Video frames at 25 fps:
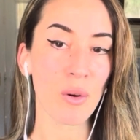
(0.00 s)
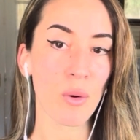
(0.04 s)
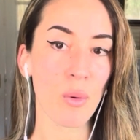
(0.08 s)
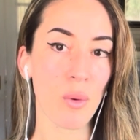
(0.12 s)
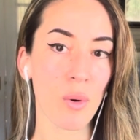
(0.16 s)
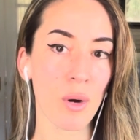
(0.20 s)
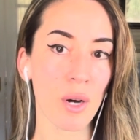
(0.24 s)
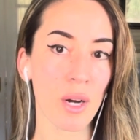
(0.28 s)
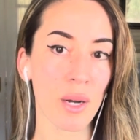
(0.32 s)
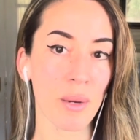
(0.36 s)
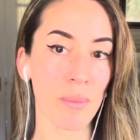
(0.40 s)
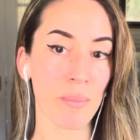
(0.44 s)

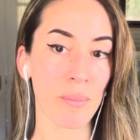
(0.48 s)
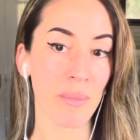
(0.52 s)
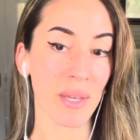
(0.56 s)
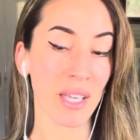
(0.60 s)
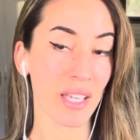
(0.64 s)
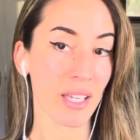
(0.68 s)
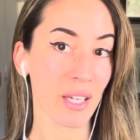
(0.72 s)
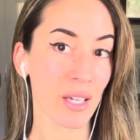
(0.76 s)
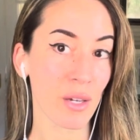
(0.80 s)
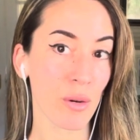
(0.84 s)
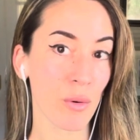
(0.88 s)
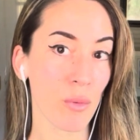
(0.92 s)
or
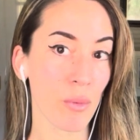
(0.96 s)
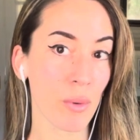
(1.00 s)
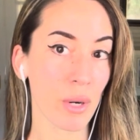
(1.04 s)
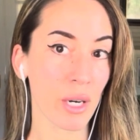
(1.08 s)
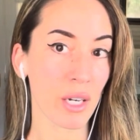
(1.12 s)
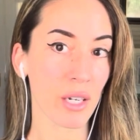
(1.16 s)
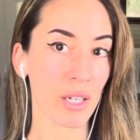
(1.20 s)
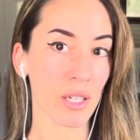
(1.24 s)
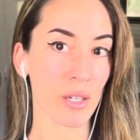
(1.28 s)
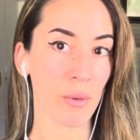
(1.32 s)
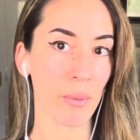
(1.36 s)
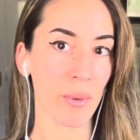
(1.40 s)
make it
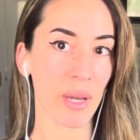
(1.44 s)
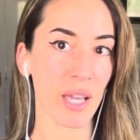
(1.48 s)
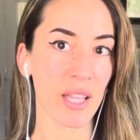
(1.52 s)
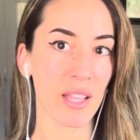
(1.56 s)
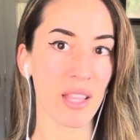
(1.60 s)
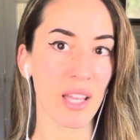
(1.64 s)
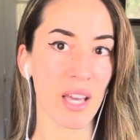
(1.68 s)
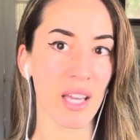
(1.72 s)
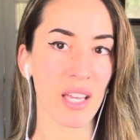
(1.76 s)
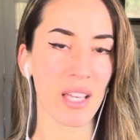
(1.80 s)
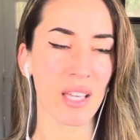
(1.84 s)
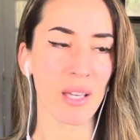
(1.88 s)
work in a way
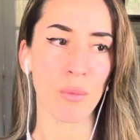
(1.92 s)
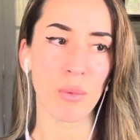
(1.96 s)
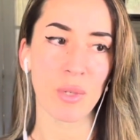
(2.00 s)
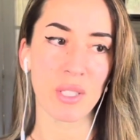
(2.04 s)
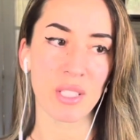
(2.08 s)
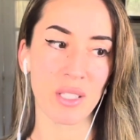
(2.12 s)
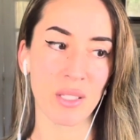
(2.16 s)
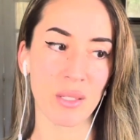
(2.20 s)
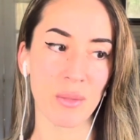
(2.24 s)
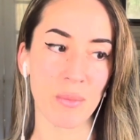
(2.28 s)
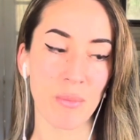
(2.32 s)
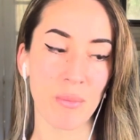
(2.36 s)
that it
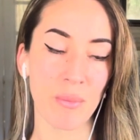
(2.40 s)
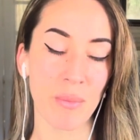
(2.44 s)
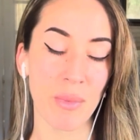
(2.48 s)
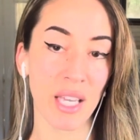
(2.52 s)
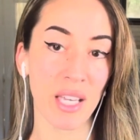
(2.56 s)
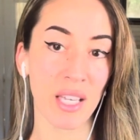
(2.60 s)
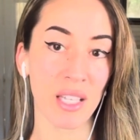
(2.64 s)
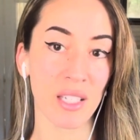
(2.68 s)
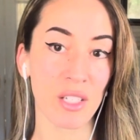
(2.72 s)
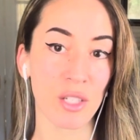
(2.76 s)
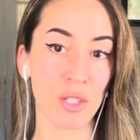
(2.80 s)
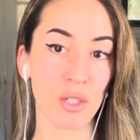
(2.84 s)
wasn't
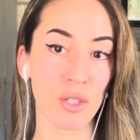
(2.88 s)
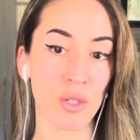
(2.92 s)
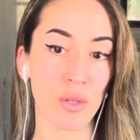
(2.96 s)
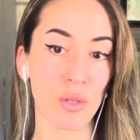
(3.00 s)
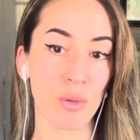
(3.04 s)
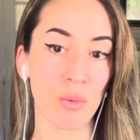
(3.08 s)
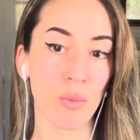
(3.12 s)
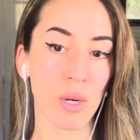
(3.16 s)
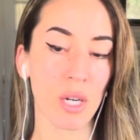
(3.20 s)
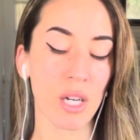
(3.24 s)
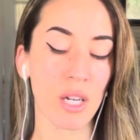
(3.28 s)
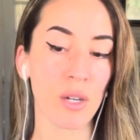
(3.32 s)
made to
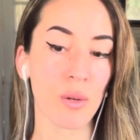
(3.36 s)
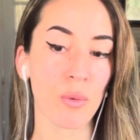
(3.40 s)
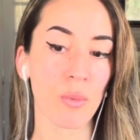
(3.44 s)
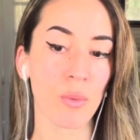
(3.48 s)
work,